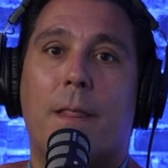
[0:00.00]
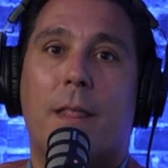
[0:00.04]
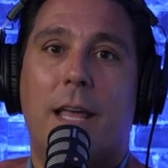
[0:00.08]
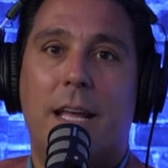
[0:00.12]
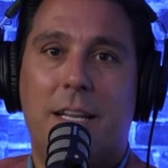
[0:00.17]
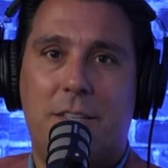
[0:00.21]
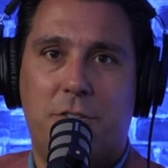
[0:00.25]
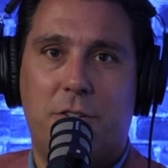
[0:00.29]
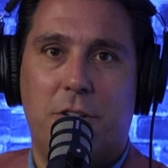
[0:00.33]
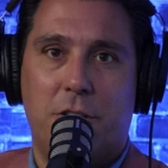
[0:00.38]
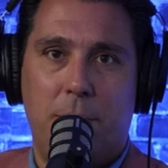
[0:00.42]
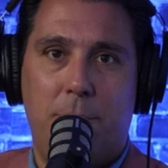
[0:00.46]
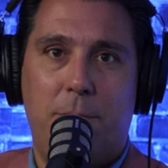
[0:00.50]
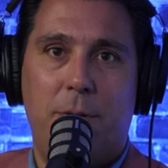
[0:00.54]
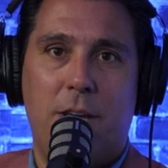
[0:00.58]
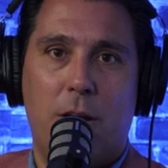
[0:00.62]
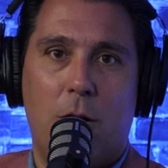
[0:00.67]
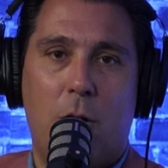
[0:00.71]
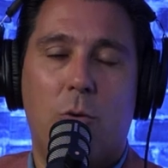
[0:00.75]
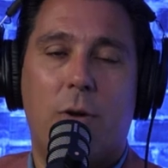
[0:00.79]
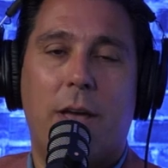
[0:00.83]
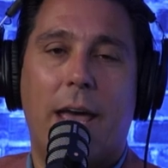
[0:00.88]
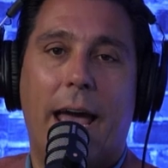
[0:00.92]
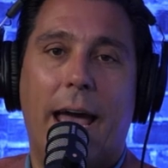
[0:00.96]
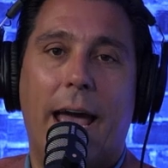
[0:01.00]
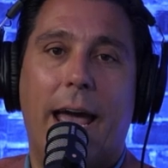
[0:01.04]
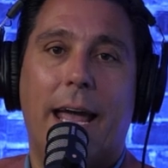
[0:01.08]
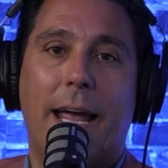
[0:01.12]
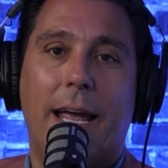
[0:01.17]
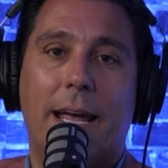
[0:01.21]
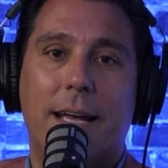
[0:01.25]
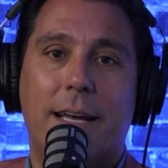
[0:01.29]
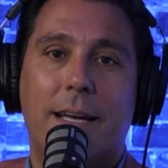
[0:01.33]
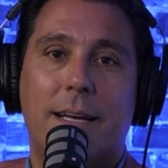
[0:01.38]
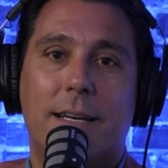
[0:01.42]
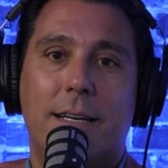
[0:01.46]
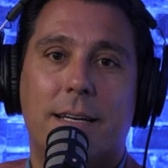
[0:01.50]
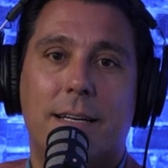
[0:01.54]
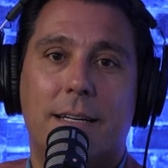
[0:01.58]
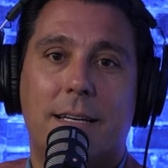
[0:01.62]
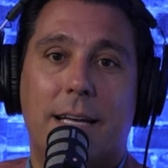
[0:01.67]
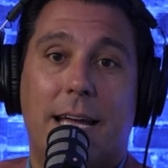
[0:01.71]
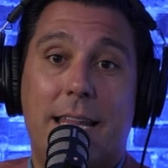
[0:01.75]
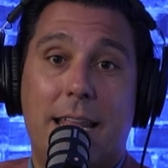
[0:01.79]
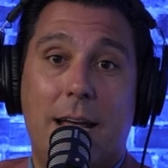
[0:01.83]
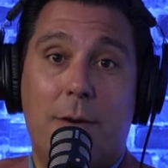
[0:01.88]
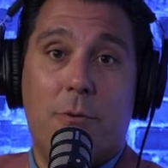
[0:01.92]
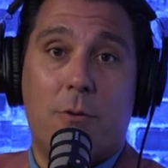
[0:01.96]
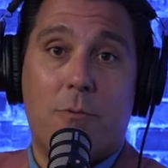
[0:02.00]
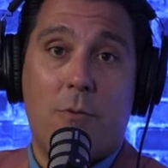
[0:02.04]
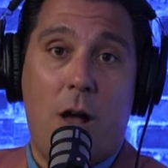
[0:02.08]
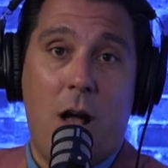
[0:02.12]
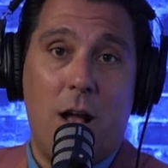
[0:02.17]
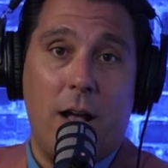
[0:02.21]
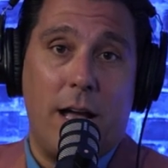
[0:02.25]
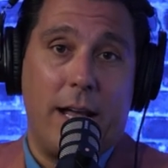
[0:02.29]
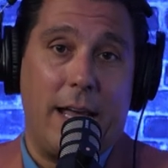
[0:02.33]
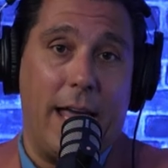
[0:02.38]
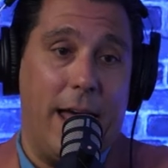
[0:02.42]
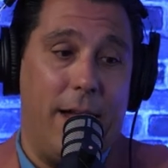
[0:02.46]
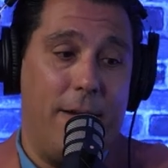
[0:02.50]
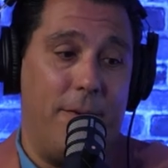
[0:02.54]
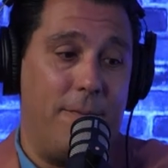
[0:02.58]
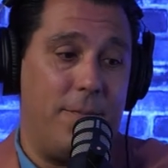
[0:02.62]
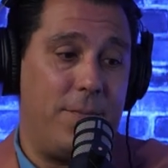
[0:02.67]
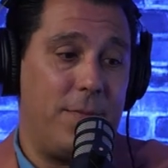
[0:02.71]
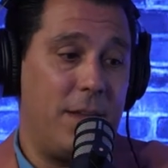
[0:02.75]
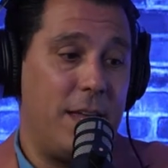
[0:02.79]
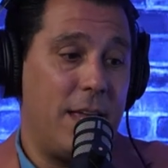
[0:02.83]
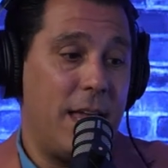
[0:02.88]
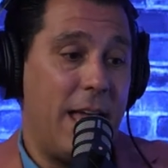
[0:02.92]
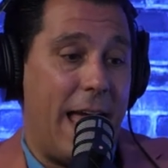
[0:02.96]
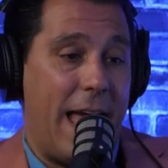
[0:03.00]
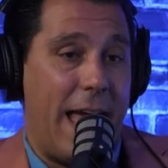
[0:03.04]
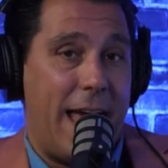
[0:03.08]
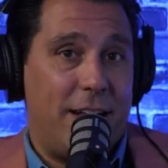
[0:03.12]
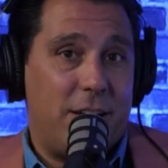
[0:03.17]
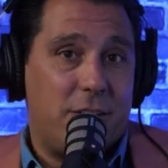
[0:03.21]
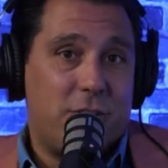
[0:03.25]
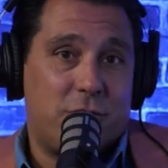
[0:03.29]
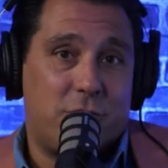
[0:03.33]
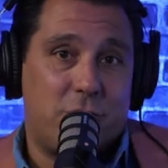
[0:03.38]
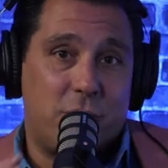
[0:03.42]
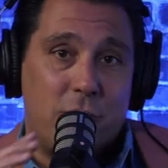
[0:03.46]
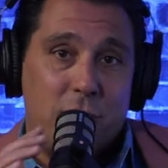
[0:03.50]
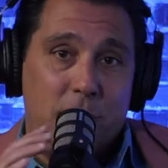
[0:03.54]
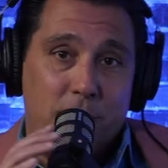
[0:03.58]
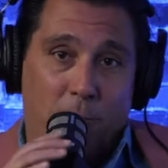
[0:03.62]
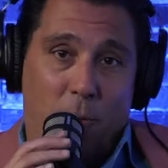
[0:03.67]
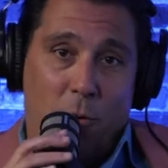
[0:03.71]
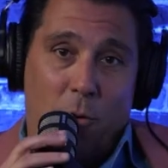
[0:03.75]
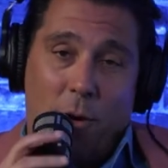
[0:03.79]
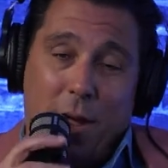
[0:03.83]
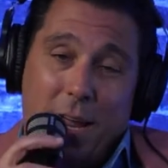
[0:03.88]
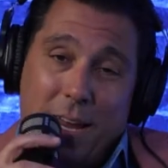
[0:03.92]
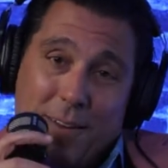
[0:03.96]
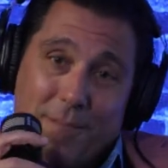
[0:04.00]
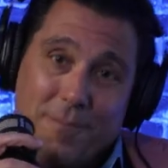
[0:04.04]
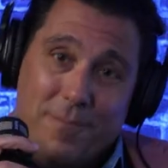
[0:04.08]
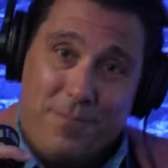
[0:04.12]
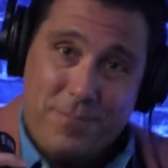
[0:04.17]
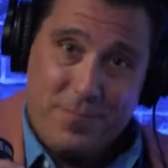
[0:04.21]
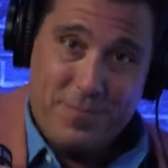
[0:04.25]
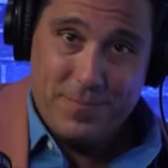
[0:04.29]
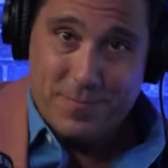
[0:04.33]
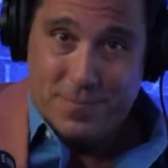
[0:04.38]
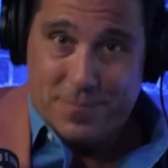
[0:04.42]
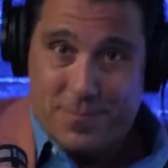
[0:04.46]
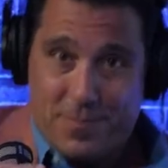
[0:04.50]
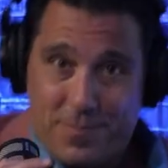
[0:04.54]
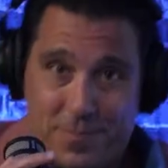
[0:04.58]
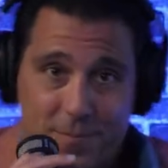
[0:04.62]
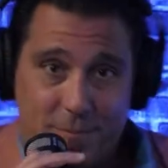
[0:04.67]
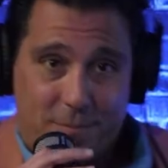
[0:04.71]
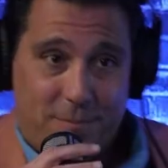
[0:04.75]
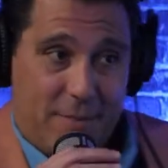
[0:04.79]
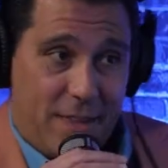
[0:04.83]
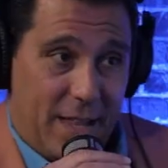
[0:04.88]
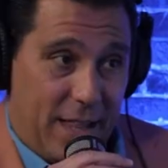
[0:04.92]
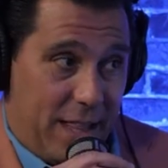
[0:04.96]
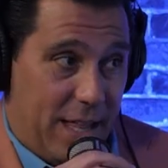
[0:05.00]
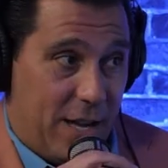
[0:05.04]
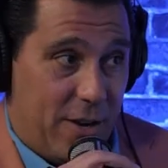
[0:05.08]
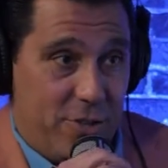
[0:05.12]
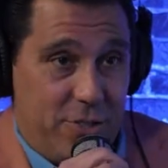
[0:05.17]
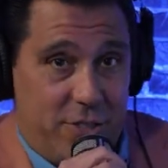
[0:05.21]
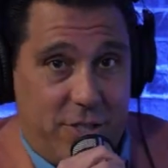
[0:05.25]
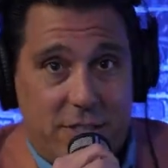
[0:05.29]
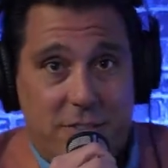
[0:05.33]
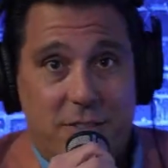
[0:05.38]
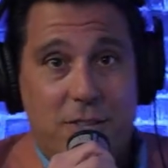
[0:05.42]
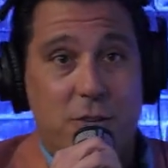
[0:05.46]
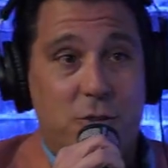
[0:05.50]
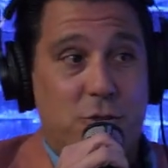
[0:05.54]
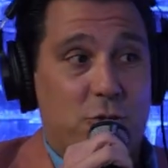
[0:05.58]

It's going to be okay. And they were wrong again. At a certain point, they're just the